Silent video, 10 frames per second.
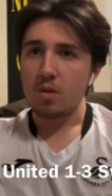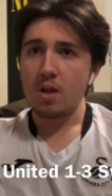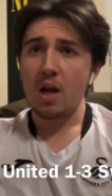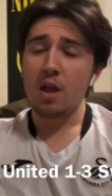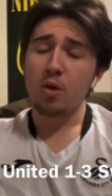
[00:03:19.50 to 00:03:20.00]

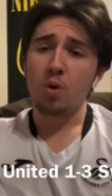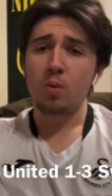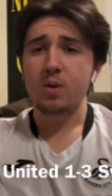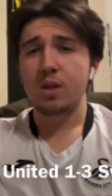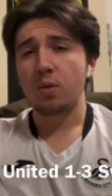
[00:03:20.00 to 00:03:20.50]
I
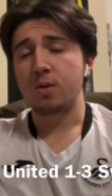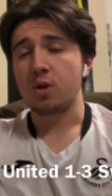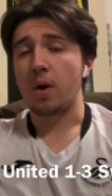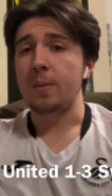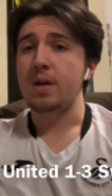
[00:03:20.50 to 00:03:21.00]
thought he thought he was
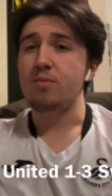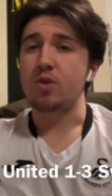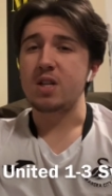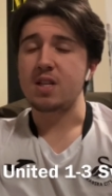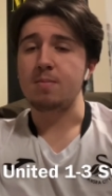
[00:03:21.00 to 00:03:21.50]
alright. We didn't
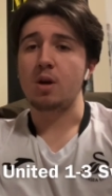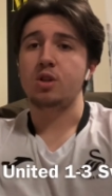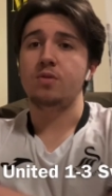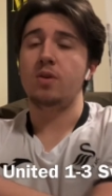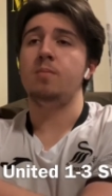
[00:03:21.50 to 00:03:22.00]
really see
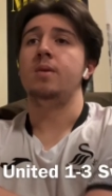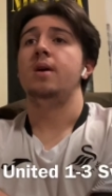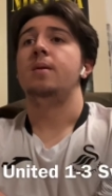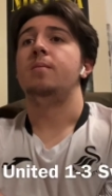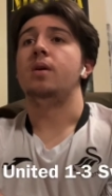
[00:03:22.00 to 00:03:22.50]
much of him,
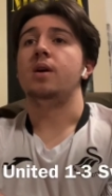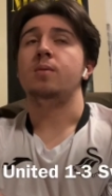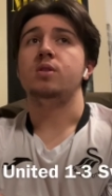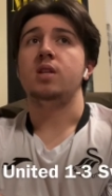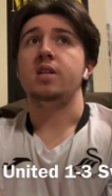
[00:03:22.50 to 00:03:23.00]
but he
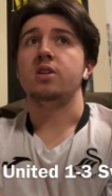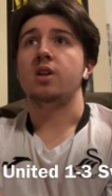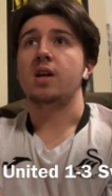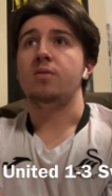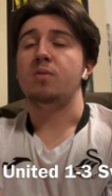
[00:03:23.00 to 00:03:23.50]
was decent.
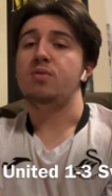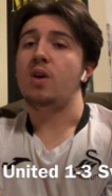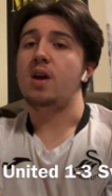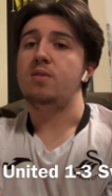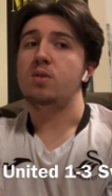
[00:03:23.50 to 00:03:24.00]
I'll give him a
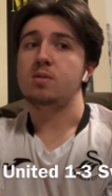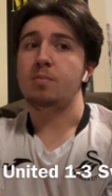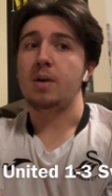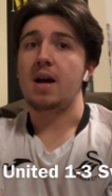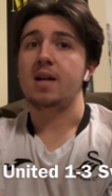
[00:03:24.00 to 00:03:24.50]
five.
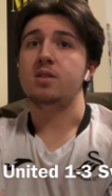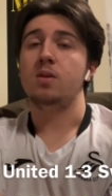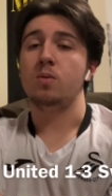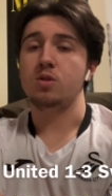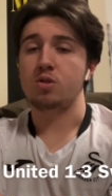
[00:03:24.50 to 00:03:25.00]
wasn't bad,
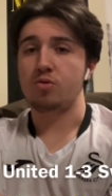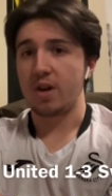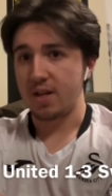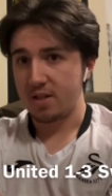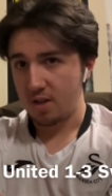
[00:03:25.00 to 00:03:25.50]
wasn't
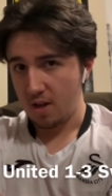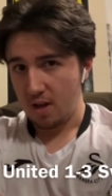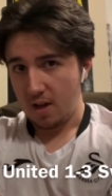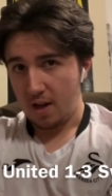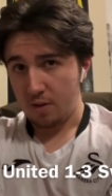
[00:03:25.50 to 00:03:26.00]
great.
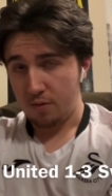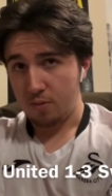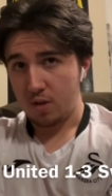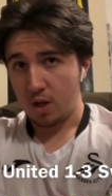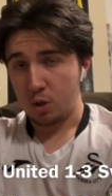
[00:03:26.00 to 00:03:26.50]
Had a
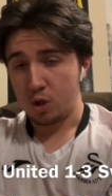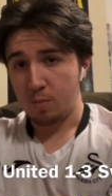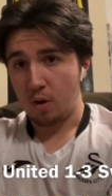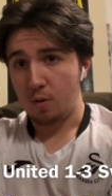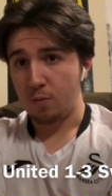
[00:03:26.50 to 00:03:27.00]
few touches,
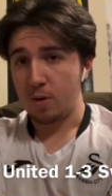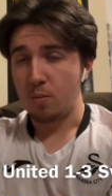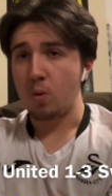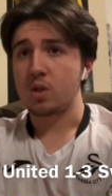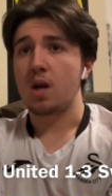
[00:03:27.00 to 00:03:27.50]
but hopefully
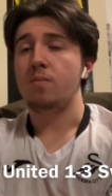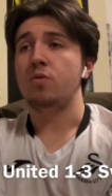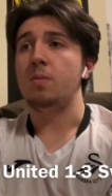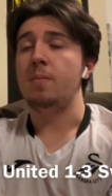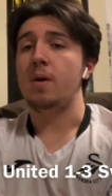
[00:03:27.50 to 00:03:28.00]
more to come
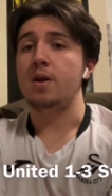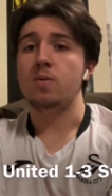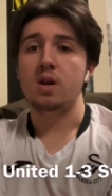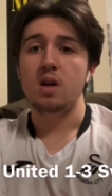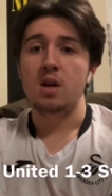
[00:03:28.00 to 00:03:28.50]
from him
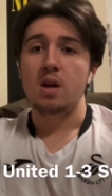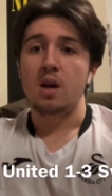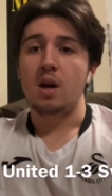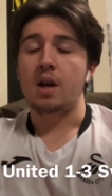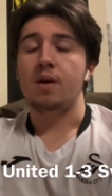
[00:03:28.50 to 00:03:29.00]
anyway.
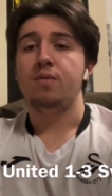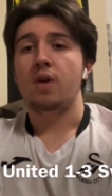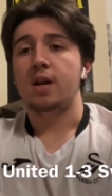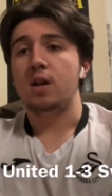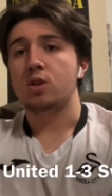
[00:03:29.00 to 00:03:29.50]
And now
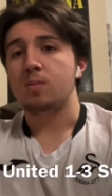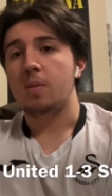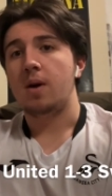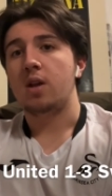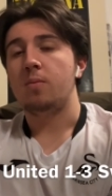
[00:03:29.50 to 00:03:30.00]
finally onto my
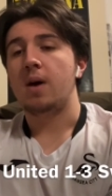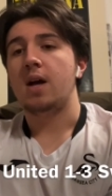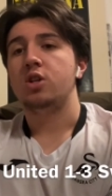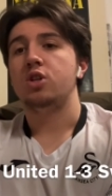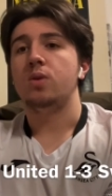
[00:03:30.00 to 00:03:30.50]
man of the
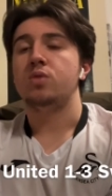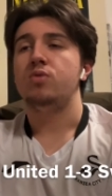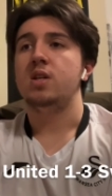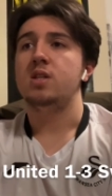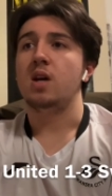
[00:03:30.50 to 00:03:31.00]
match. So it's
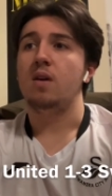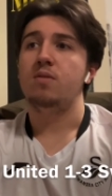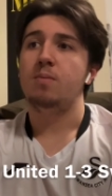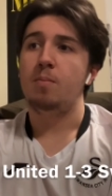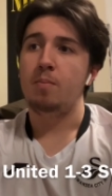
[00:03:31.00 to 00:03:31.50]
really
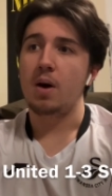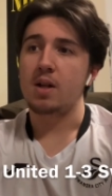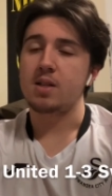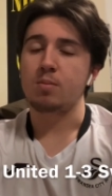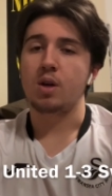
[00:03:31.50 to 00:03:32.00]
tough,
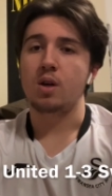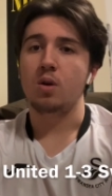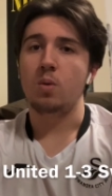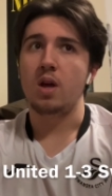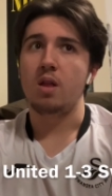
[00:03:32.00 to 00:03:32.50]
but I'm gonna
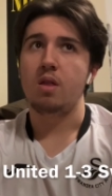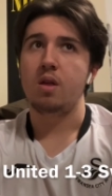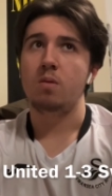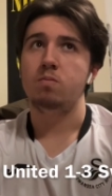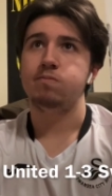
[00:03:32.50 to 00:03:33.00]
go
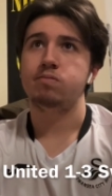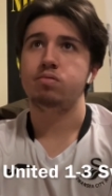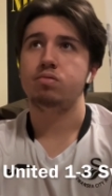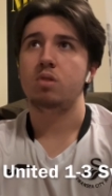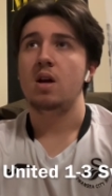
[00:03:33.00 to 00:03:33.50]
with.
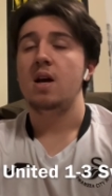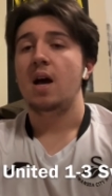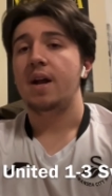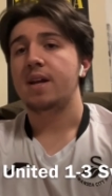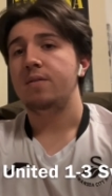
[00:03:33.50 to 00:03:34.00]

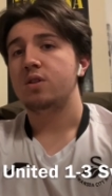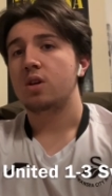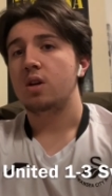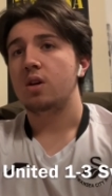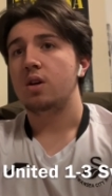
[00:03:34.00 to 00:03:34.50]
I'm gonna give it to.
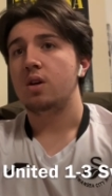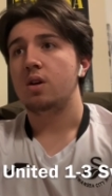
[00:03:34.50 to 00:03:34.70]
Uh,